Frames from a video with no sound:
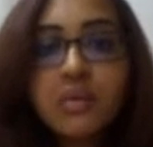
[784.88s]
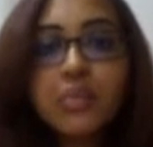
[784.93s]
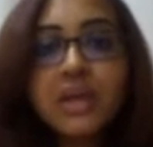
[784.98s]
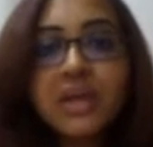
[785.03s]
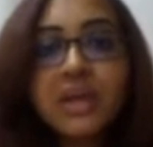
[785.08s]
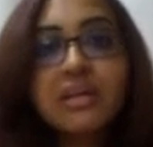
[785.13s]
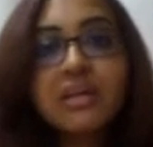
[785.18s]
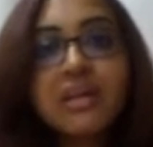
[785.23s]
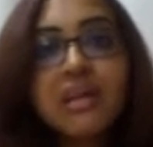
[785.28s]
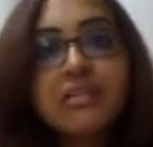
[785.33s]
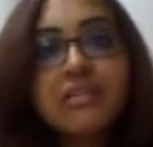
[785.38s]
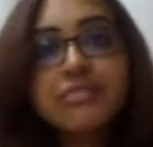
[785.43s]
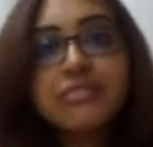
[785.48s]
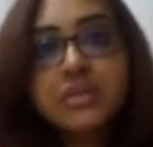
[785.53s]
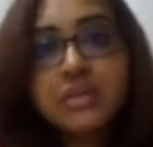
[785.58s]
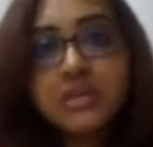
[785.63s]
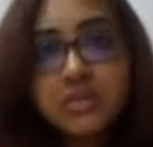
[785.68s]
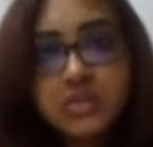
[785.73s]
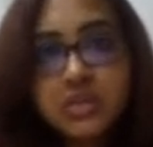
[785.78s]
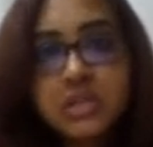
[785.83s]
can
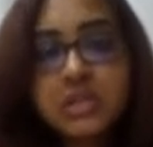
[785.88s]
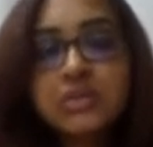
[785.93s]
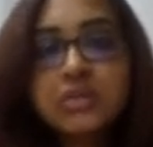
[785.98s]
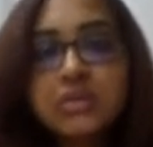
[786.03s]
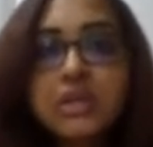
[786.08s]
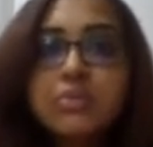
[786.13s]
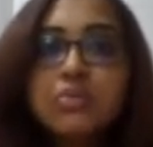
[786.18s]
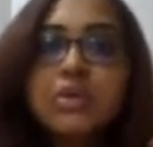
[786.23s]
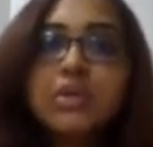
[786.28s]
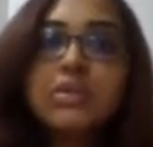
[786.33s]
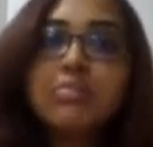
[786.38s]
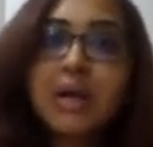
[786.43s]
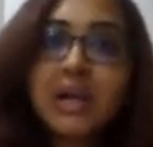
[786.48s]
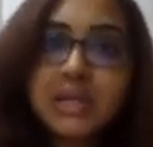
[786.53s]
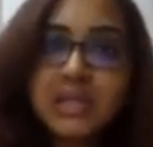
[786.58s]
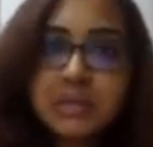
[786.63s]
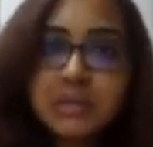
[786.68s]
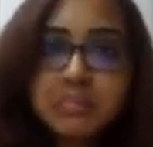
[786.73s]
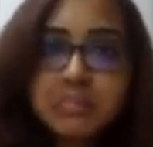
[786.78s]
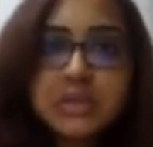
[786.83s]
refer the children with
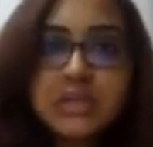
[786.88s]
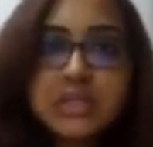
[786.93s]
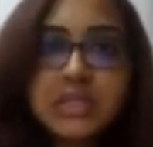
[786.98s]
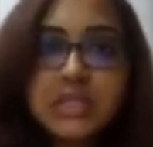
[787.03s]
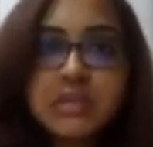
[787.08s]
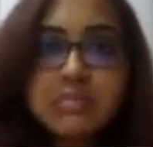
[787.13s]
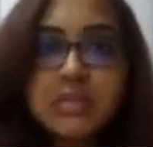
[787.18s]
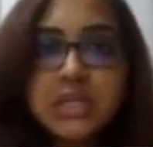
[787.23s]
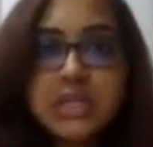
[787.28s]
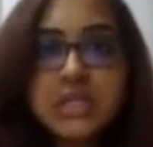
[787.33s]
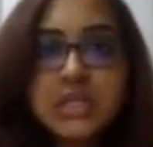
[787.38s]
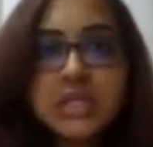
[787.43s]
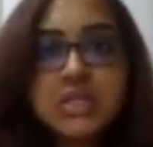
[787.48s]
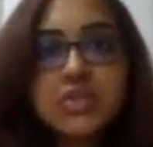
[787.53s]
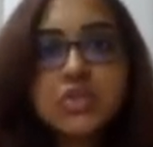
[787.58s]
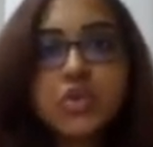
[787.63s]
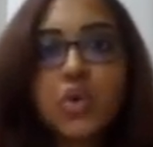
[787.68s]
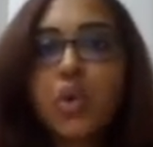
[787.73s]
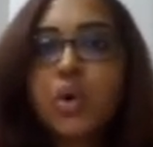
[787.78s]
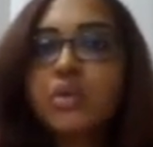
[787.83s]
multiple
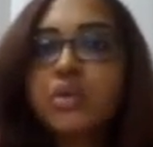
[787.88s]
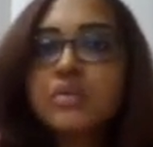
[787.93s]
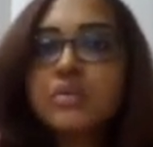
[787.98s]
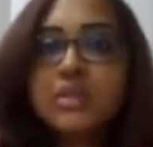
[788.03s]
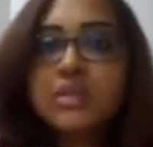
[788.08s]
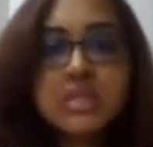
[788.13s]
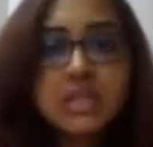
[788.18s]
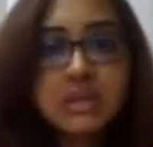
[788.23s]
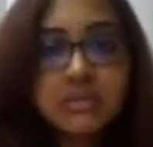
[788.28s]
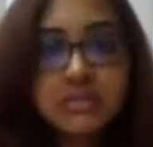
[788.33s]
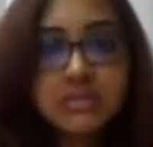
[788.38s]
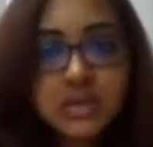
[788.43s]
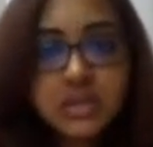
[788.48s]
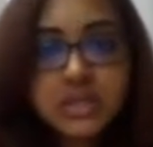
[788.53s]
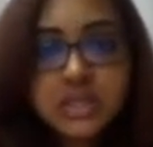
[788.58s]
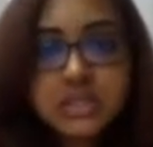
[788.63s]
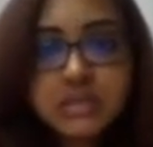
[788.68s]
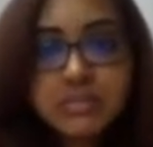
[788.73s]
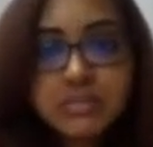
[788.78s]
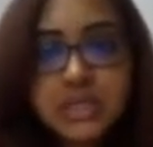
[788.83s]
disabilities or with severe
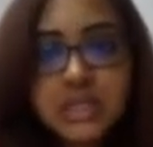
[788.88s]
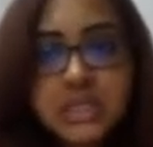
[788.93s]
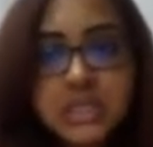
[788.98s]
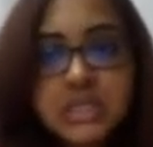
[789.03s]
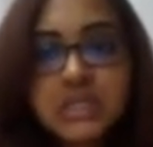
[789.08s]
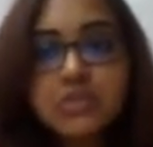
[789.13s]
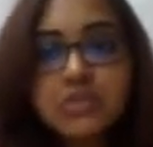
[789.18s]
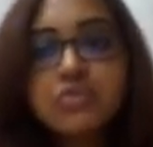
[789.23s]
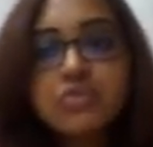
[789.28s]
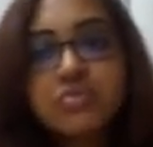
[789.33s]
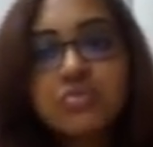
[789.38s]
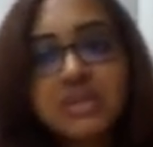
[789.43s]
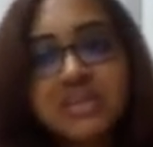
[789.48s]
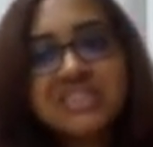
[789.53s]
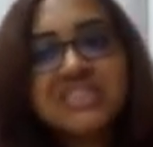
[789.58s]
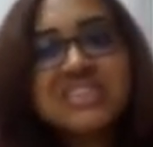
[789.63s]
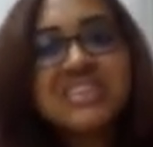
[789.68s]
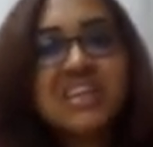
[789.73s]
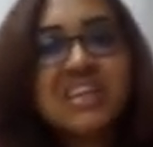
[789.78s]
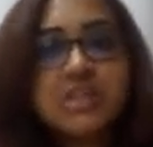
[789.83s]
disabilities to
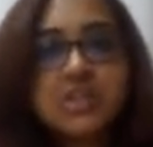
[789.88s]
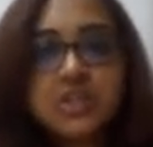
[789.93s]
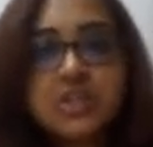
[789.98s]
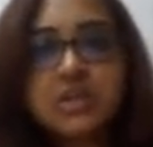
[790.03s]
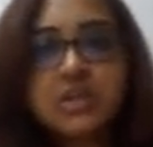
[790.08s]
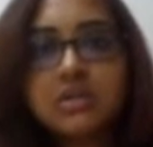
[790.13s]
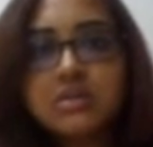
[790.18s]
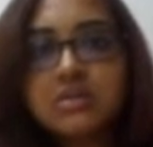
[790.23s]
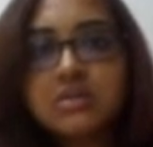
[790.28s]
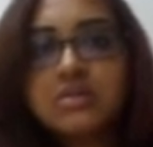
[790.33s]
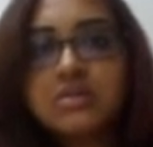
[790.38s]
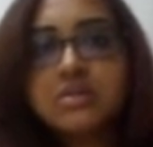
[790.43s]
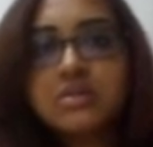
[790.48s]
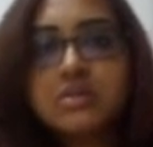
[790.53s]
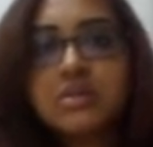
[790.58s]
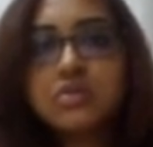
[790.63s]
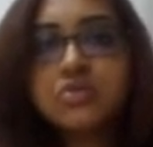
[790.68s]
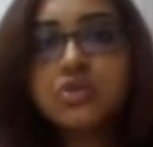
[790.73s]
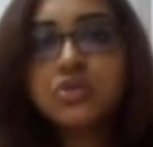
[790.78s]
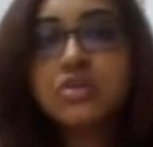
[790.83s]
residential
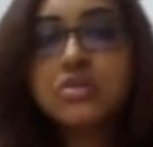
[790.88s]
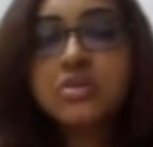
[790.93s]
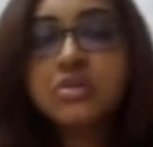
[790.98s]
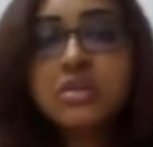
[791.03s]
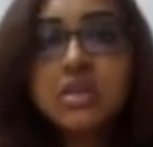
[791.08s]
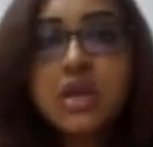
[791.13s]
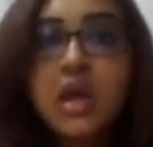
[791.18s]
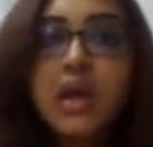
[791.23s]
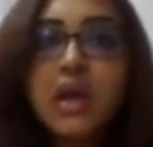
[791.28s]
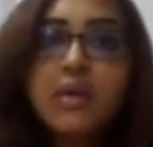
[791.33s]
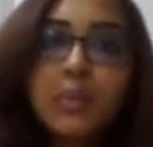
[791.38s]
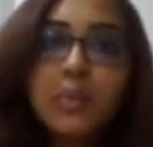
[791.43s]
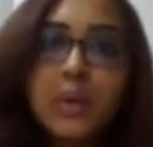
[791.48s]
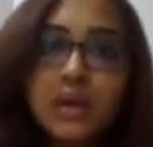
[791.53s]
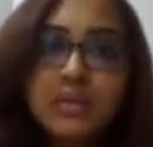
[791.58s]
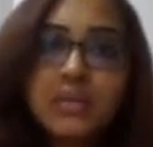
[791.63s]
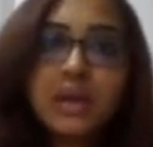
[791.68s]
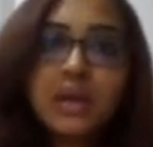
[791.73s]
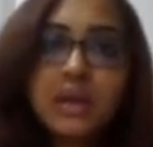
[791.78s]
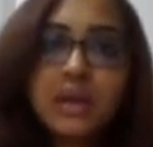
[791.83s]
institutions
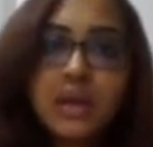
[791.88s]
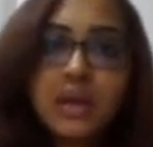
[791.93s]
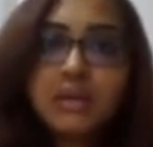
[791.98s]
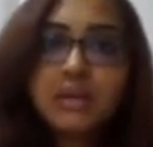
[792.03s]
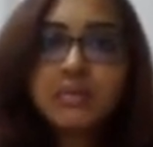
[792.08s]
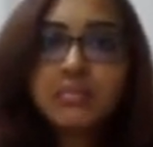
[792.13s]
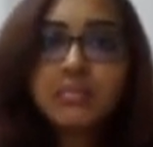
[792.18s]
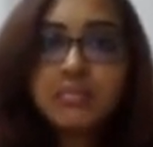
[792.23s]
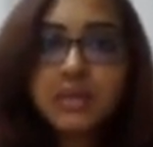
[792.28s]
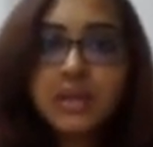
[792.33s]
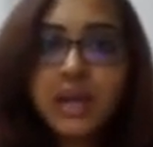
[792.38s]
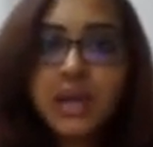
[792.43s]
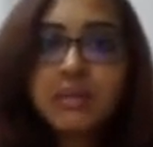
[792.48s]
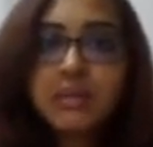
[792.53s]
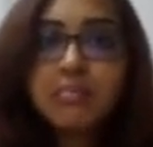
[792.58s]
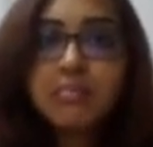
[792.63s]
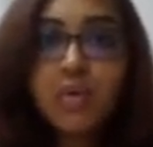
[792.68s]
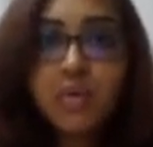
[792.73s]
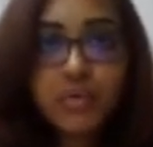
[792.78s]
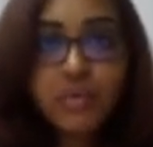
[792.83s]
where they can get
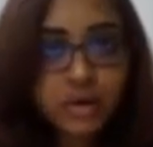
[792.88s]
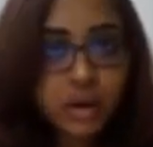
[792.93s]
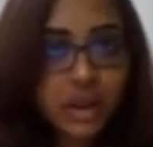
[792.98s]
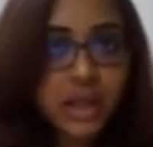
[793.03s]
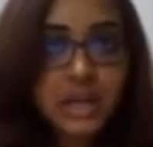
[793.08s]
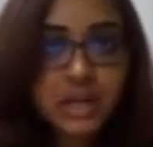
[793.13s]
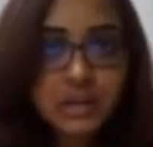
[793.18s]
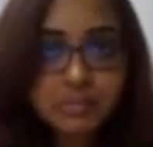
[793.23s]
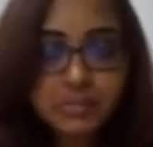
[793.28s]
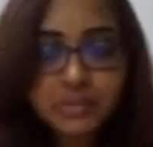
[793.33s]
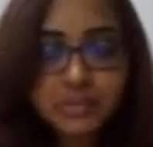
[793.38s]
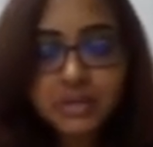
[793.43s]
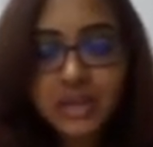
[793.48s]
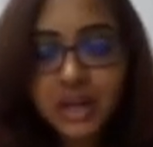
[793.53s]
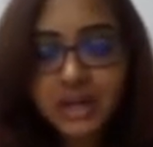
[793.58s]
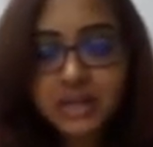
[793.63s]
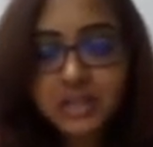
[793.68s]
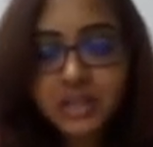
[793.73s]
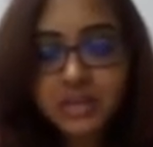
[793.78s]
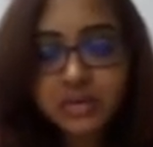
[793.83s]
more help
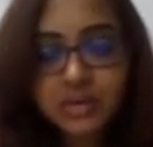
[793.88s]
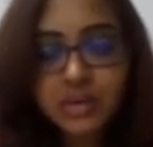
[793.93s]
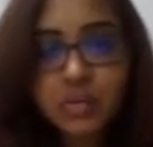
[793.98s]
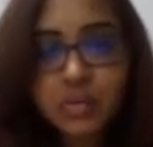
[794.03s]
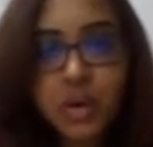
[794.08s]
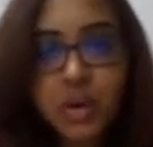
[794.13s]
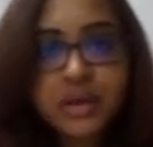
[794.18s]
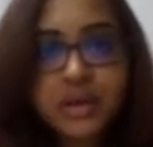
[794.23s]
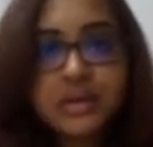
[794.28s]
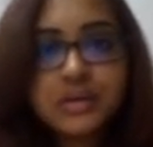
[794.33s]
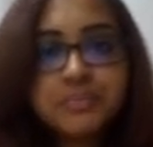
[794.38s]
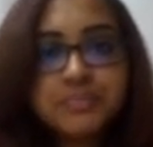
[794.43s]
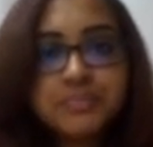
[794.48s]
that they require.